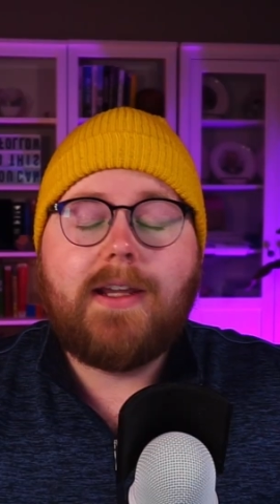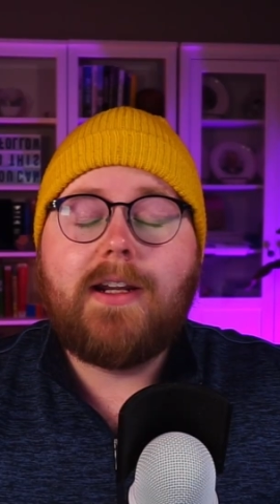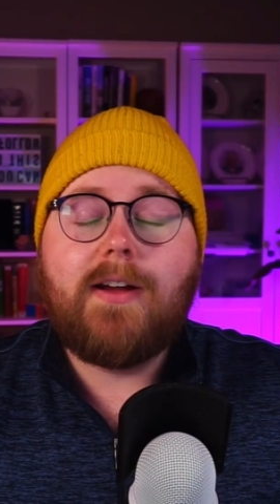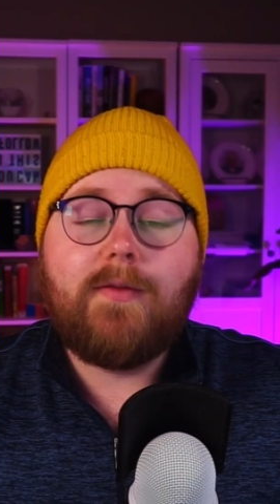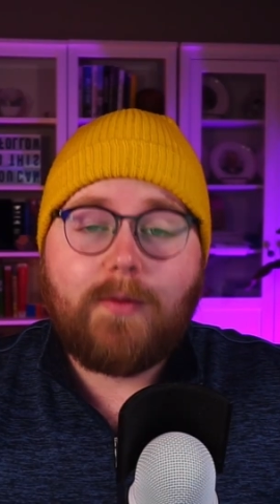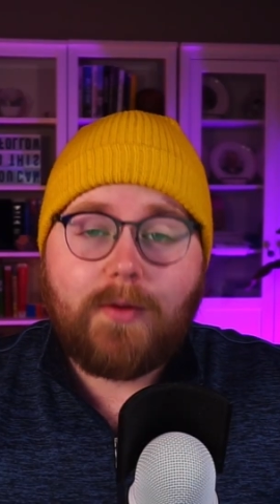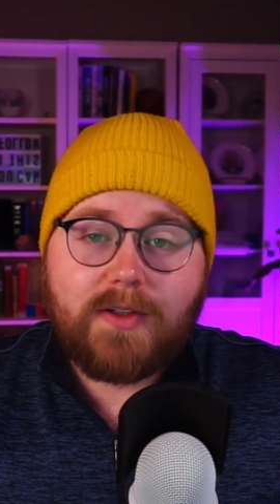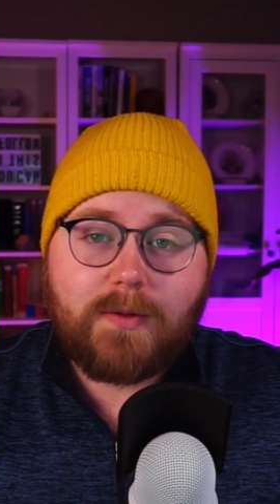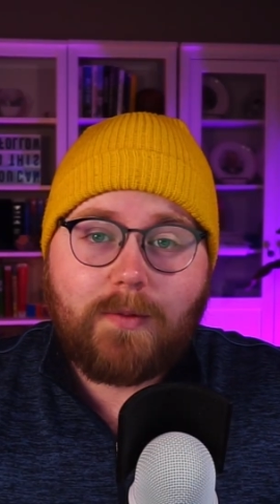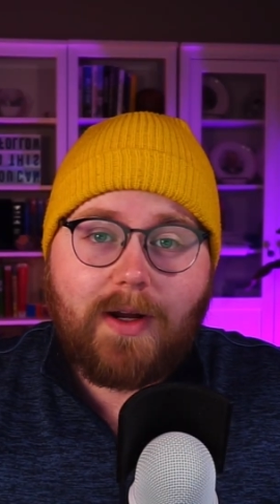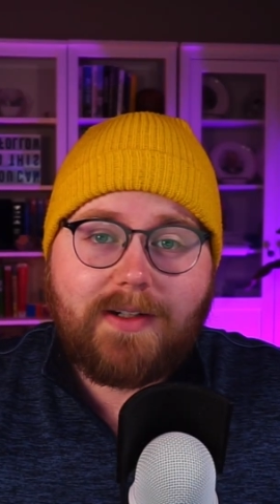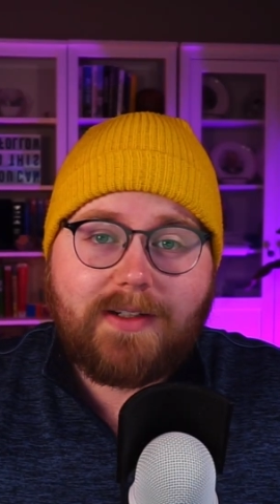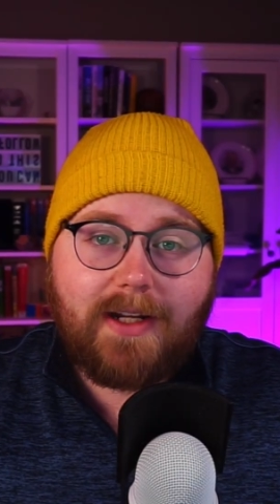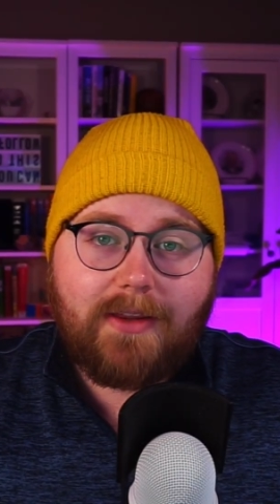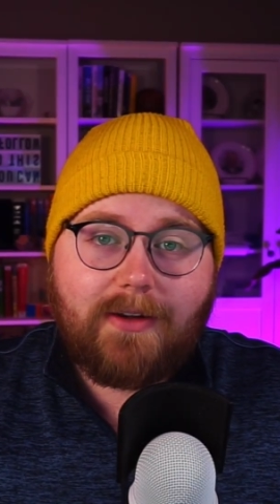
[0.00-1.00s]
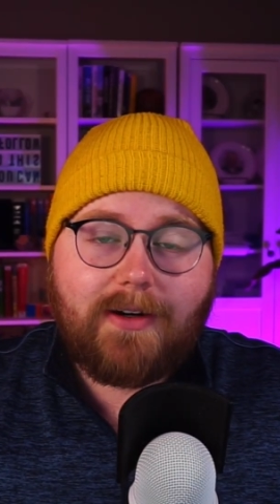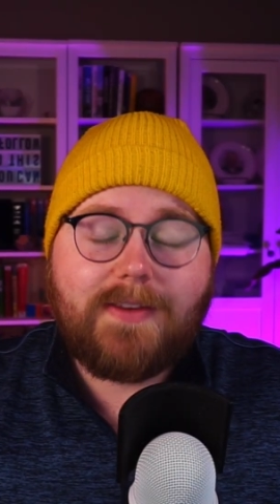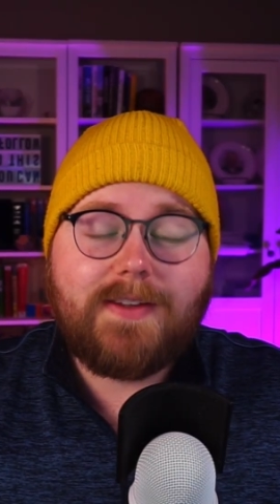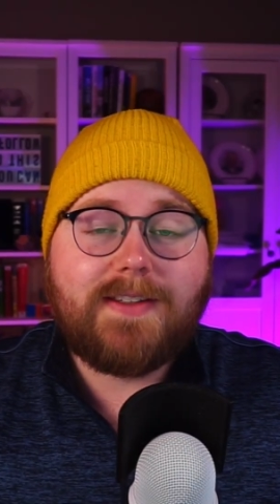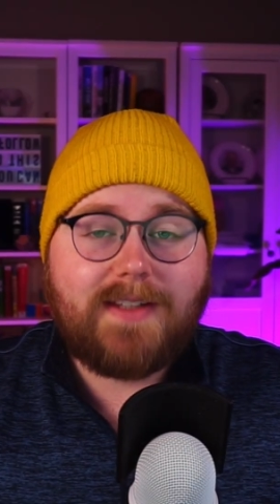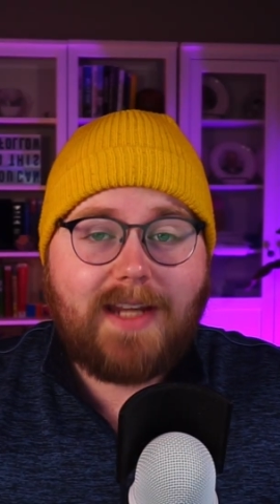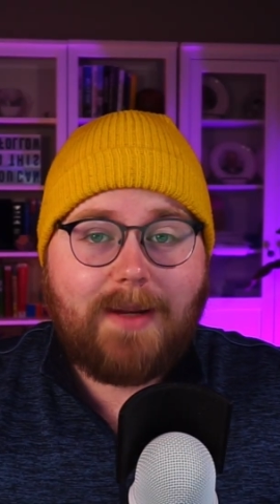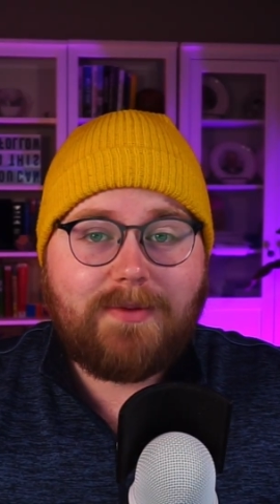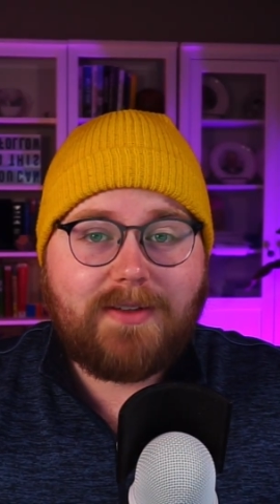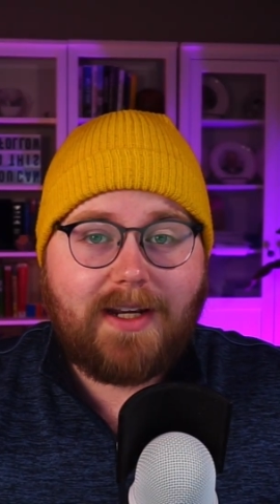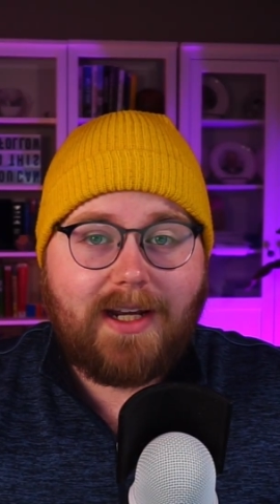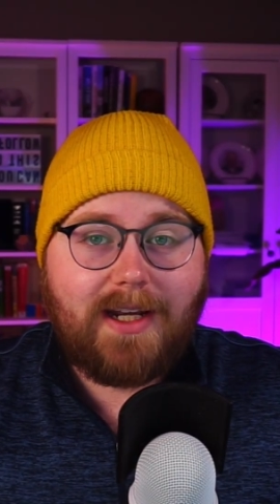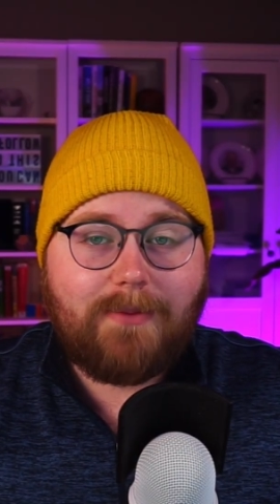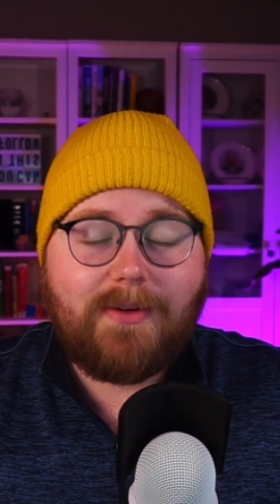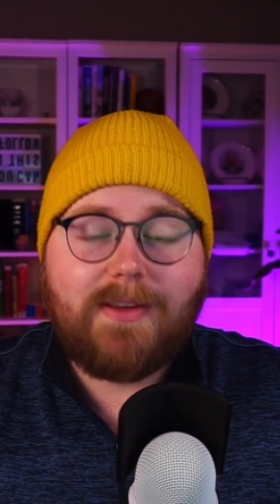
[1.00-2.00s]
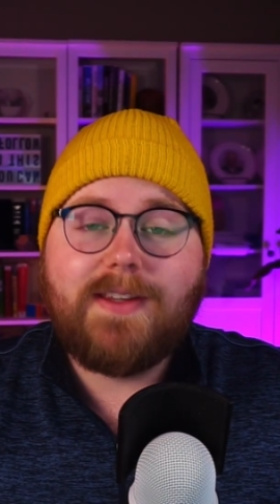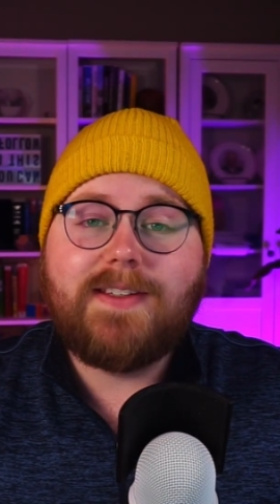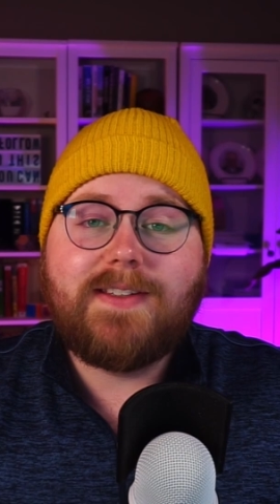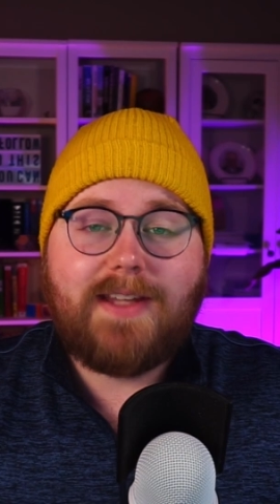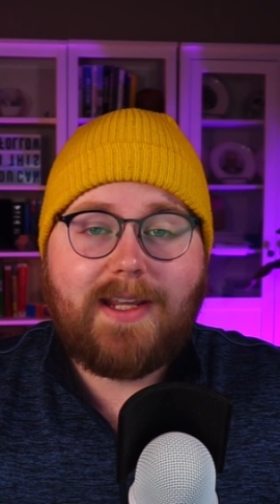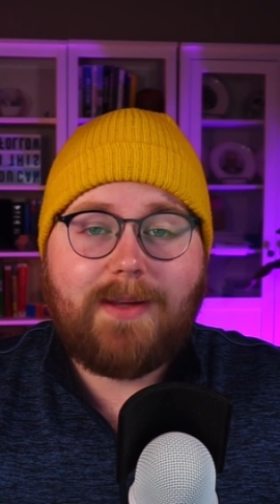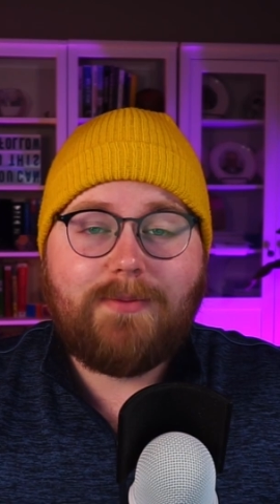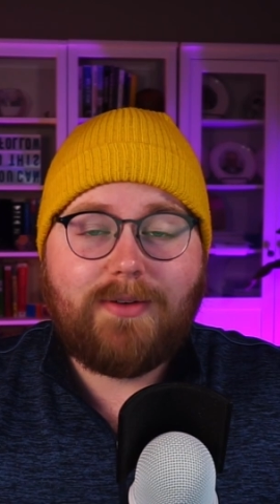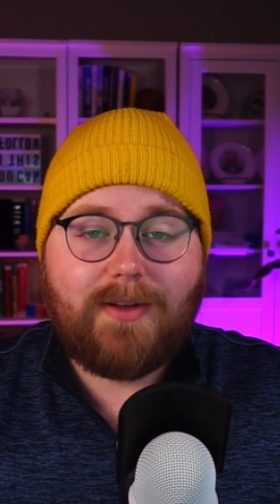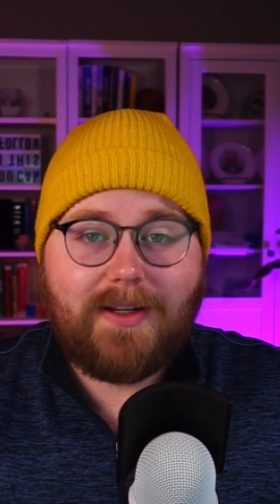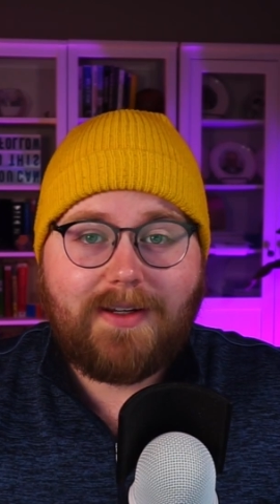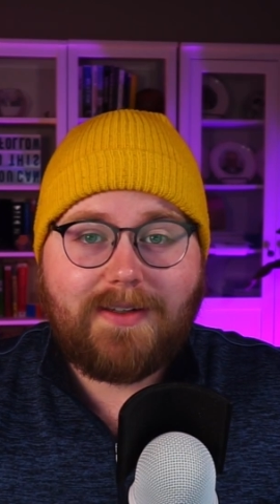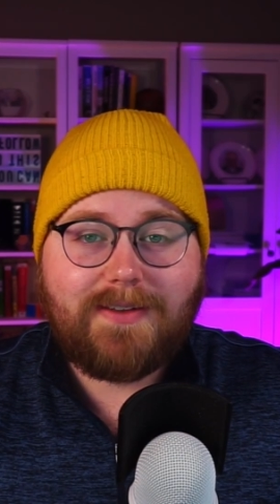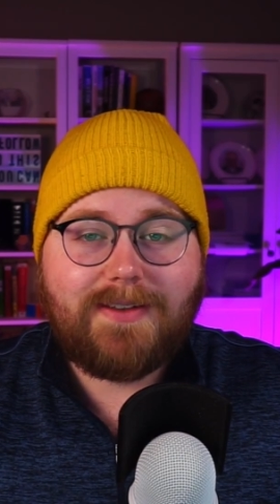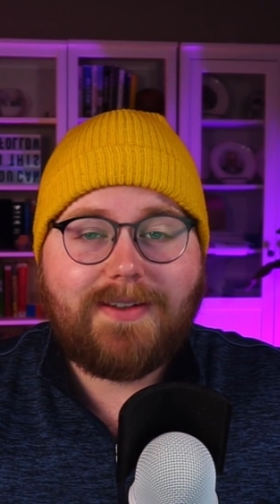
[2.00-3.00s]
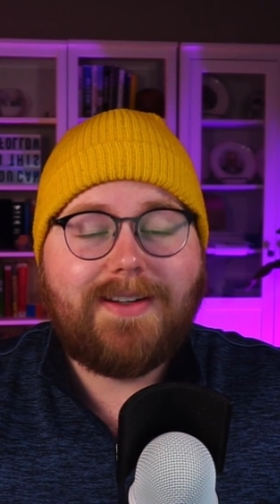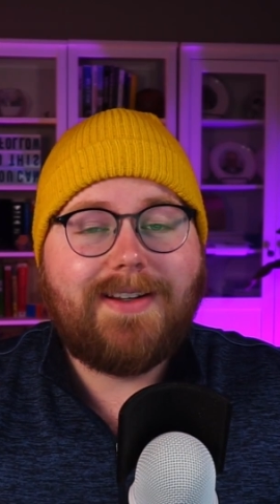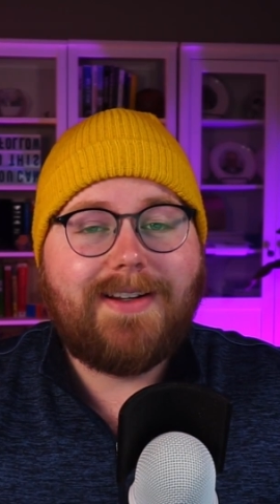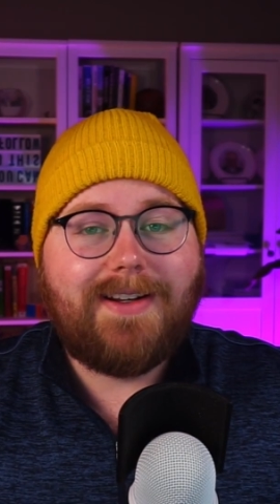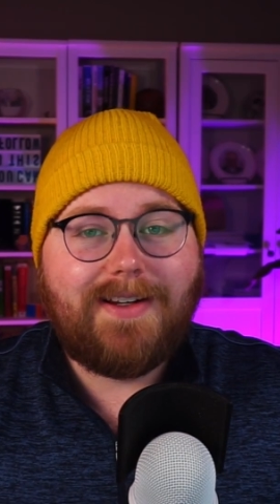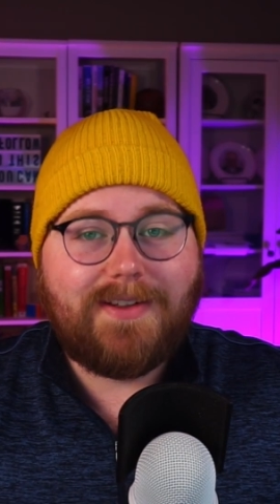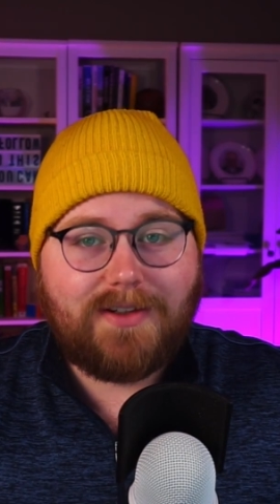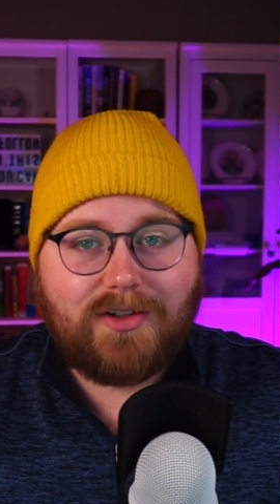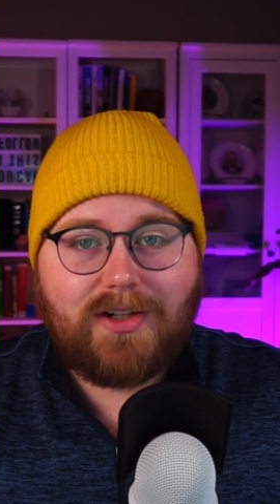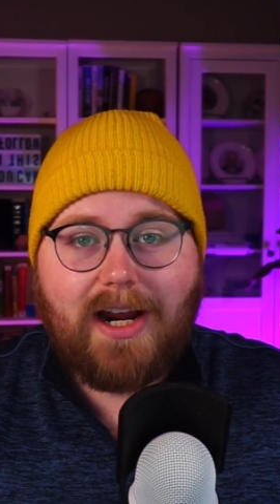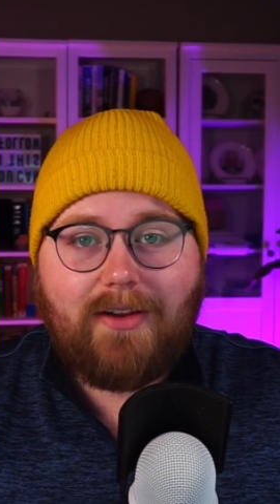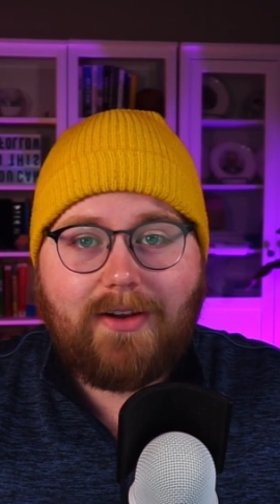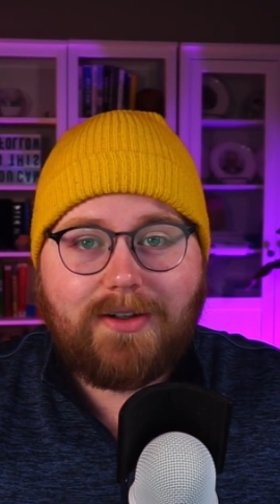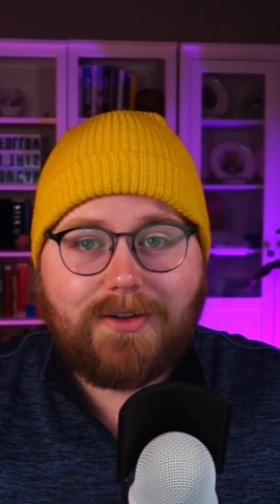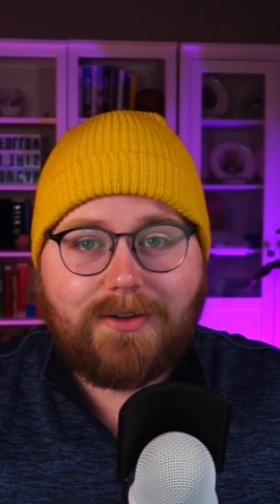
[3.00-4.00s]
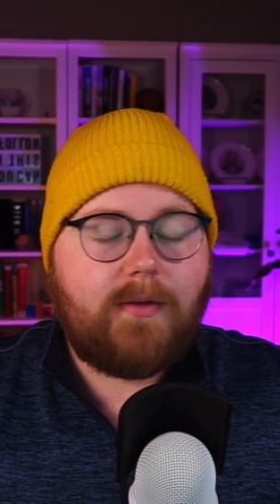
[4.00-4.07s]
Getting a full squad together at the same time in the same place is a challenge.